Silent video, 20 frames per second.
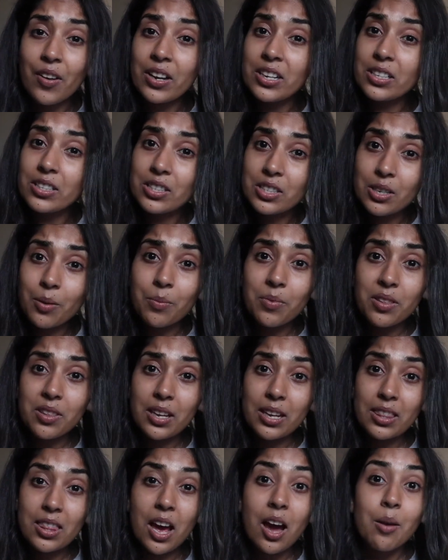and it's
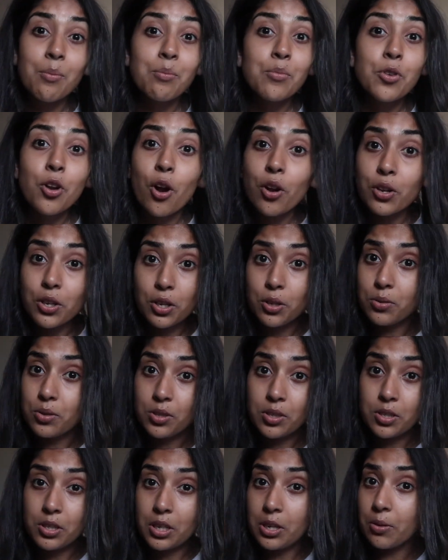something that I'm not
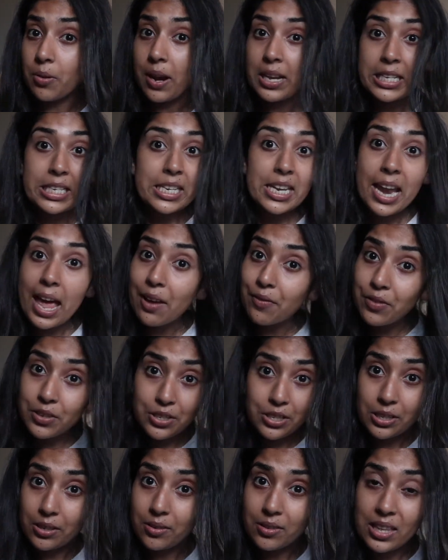used to. I never
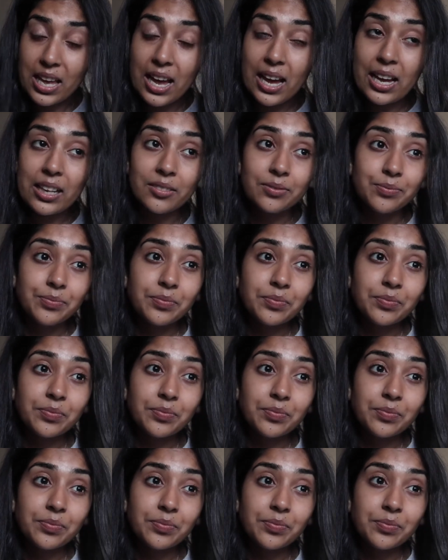do that,